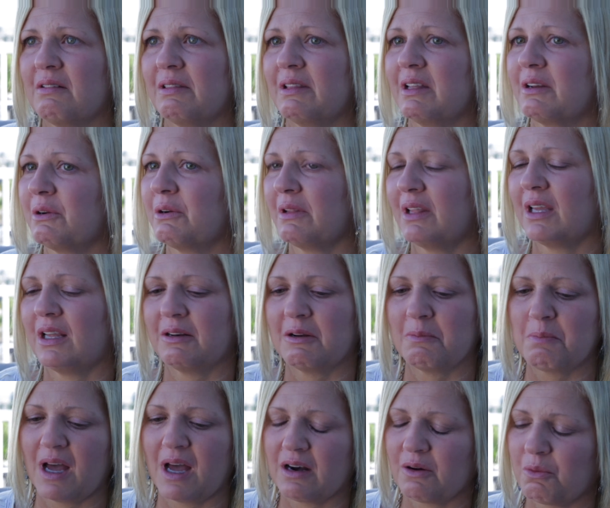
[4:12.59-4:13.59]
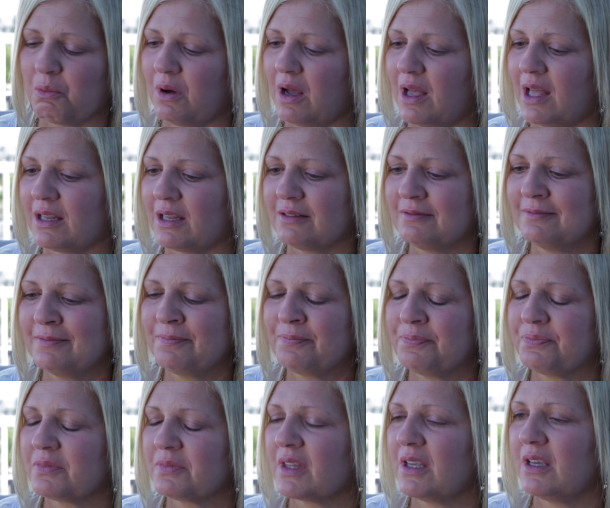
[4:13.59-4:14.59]
Literally, no matter what,
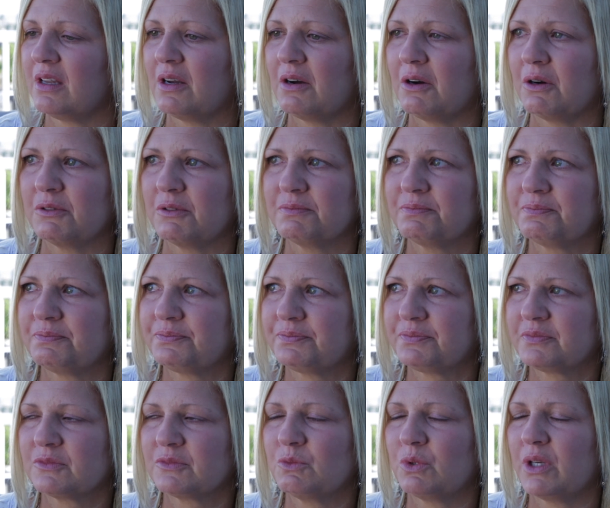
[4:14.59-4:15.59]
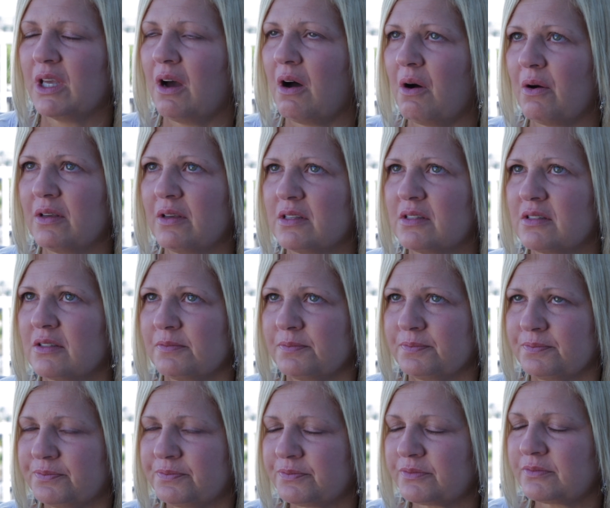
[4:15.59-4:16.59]
he always
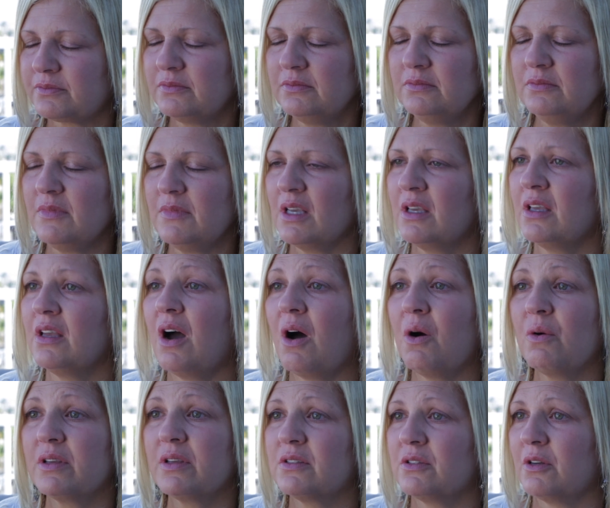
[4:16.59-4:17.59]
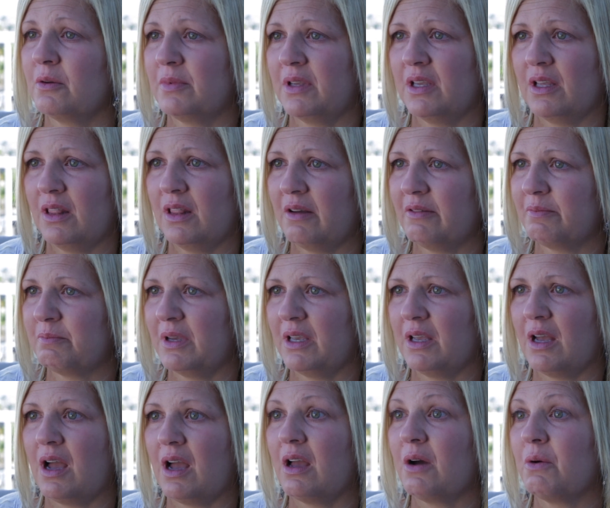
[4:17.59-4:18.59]
told me he loved
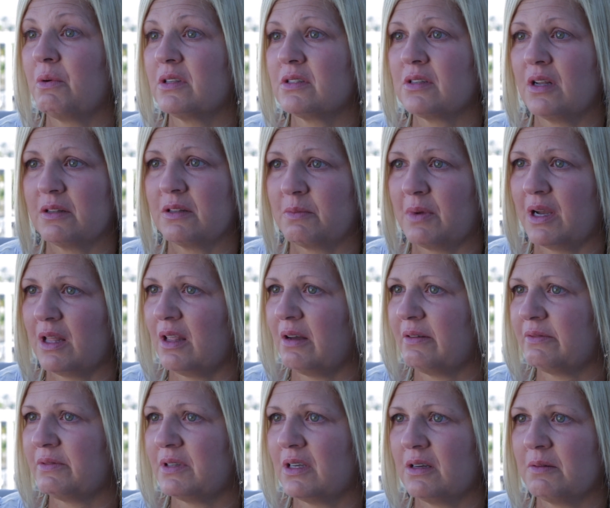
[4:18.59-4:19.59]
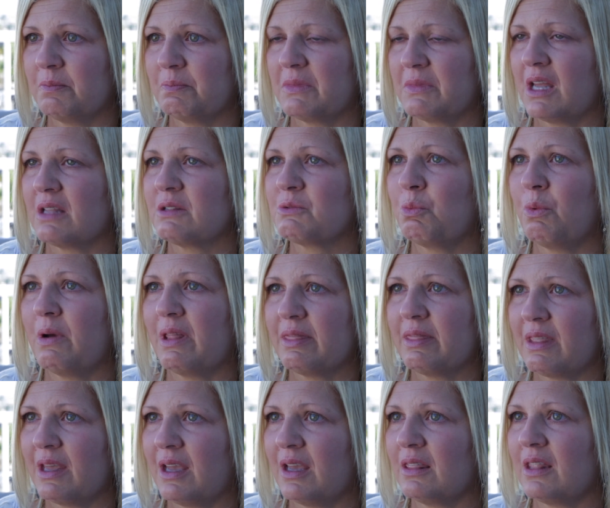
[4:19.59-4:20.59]
me. I always told him I loved him. That's
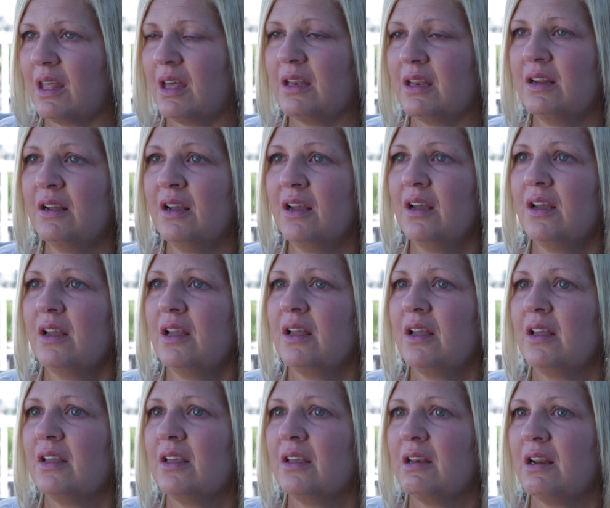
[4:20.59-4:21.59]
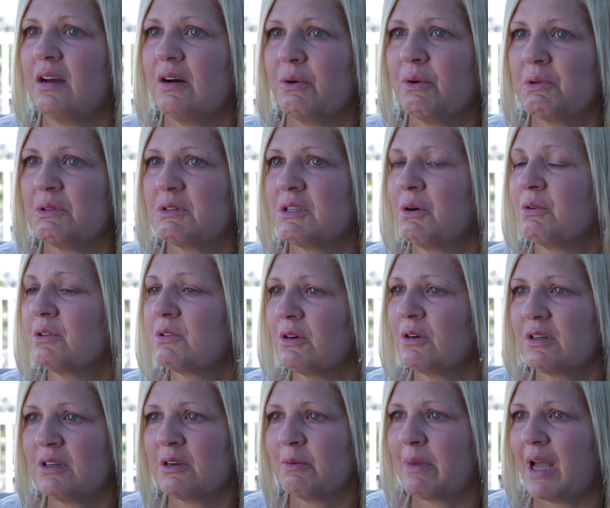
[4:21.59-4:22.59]
one thing that, don't
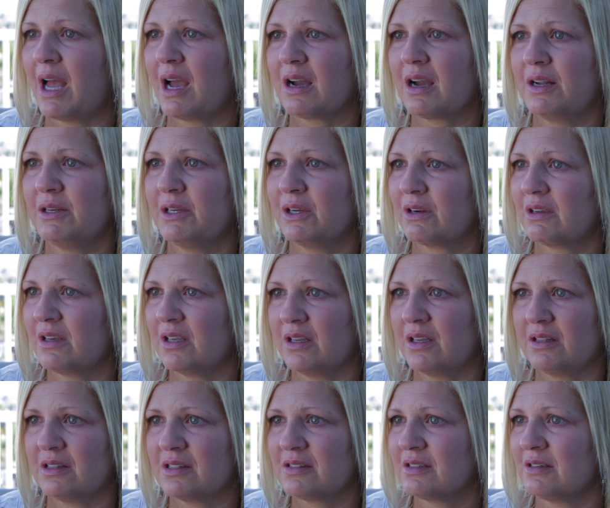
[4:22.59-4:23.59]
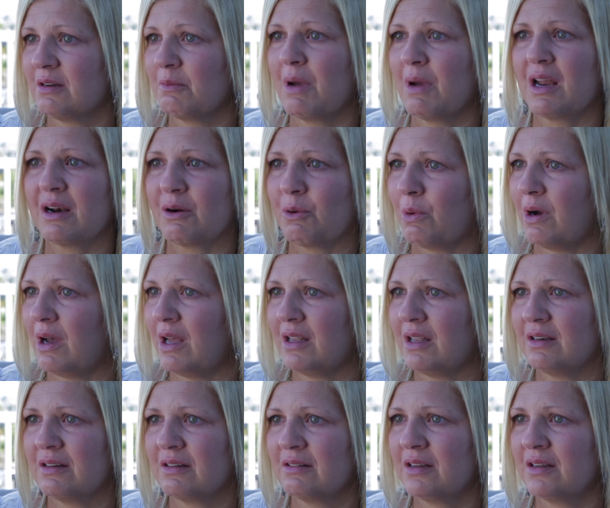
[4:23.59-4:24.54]
turn your back on your kids, no matter what.